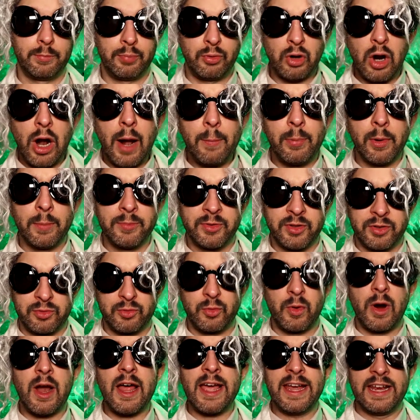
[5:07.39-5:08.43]
Problems is
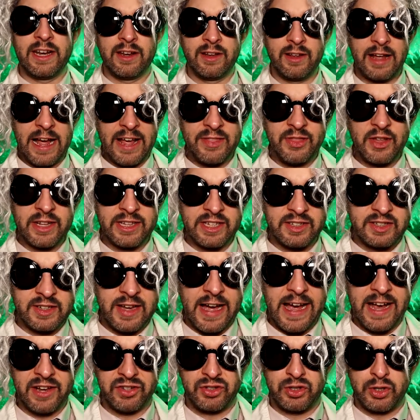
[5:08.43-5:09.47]
right. I think this
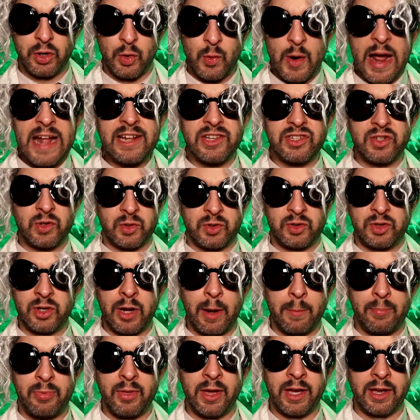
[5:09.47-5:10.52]
guy has Tourette's or
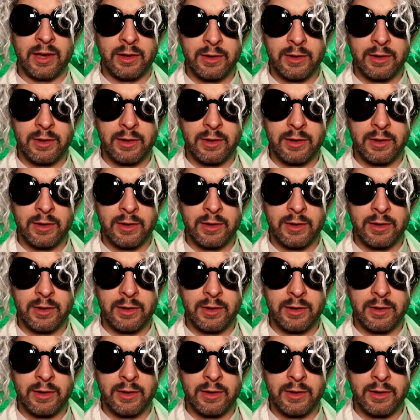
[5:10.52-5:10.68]
something.